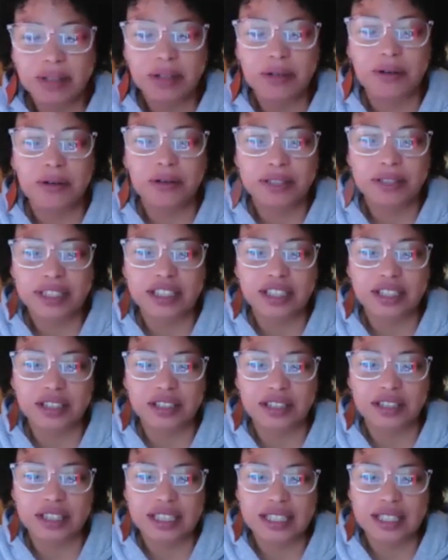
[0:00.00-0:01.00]
to hold each
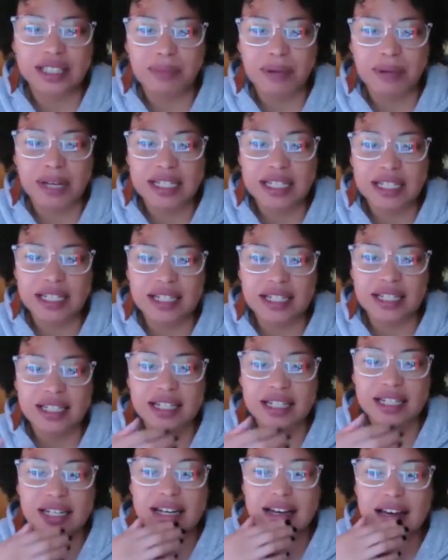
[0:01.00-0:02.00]
other in these
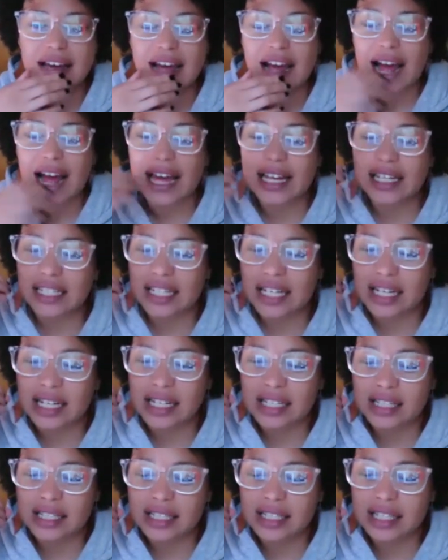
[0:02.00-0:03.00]
spaces. And
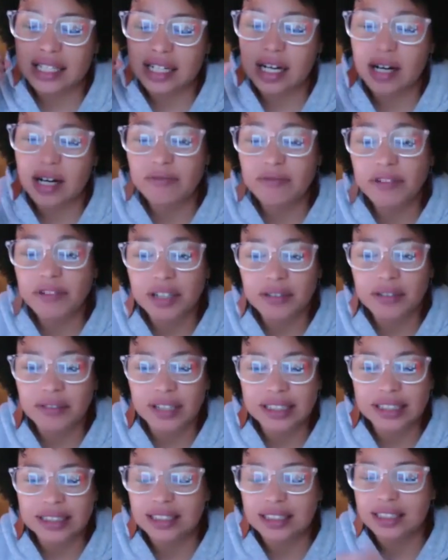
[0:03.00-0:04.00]
that the comfort of
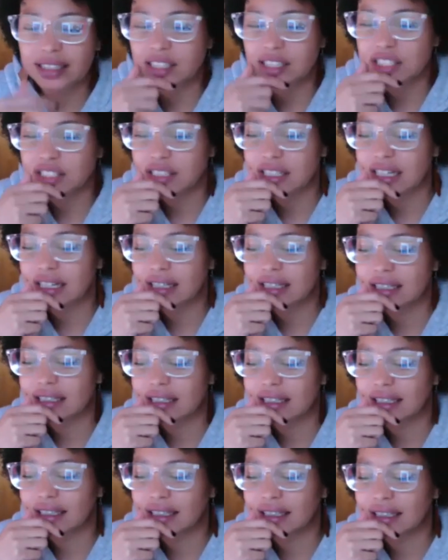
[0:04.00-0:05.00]
isolation that I
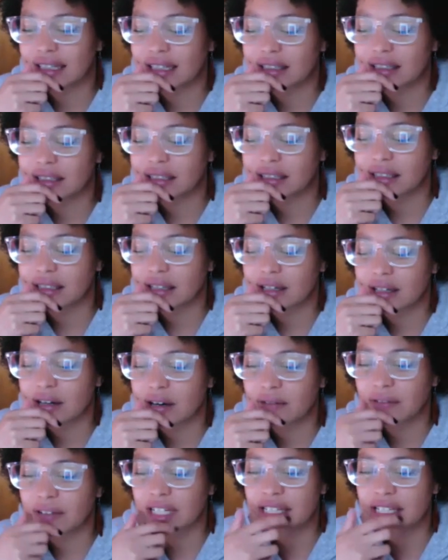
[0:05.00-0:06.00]
think that
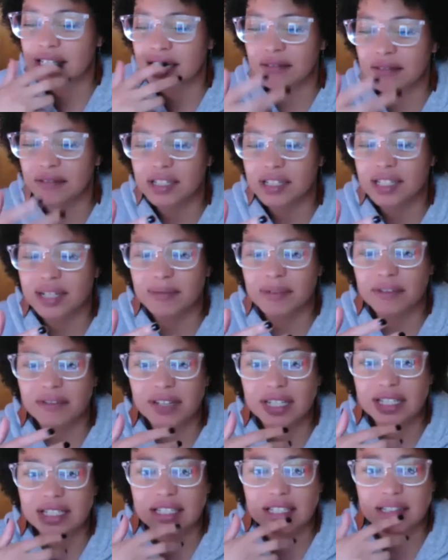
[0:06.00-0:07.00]
COVID has given some of
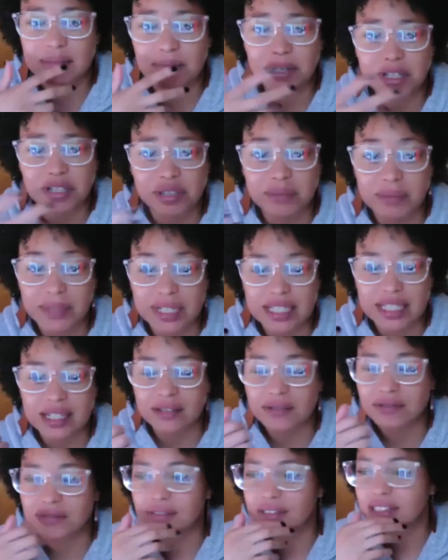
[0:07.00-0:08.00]
us, especially
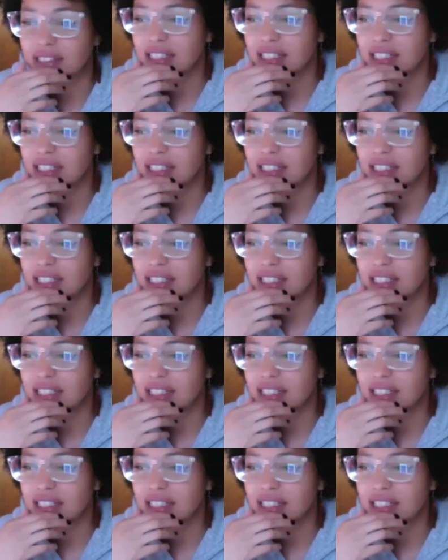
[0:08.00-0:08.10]
myself.